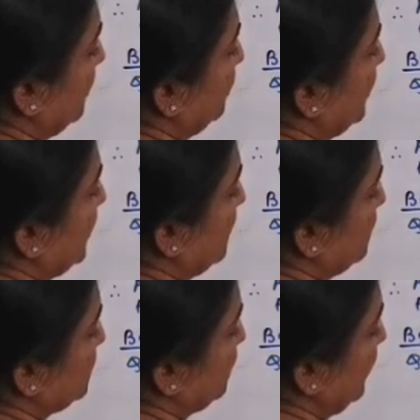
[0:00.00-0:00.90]
PQ
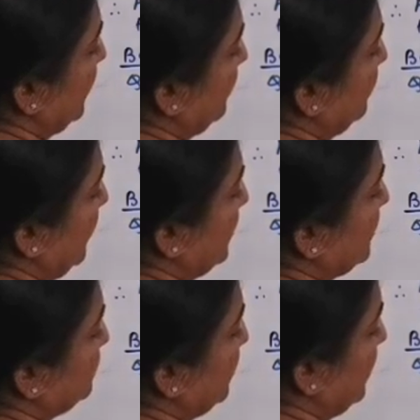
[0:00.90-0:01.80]
square
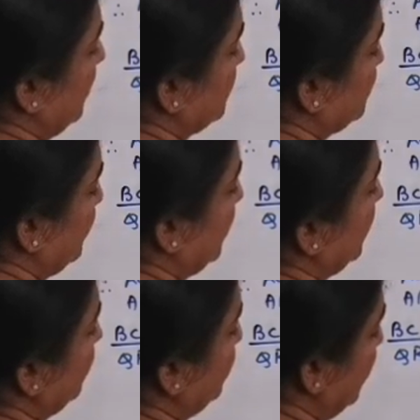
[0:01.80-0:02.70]
minus PR
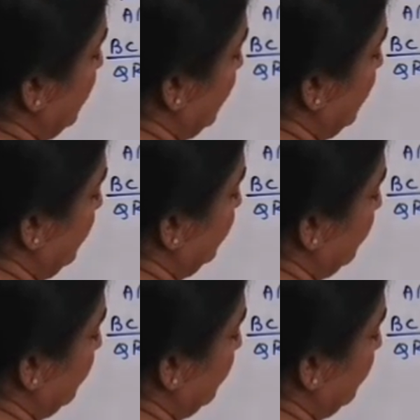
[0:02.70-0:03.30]
square by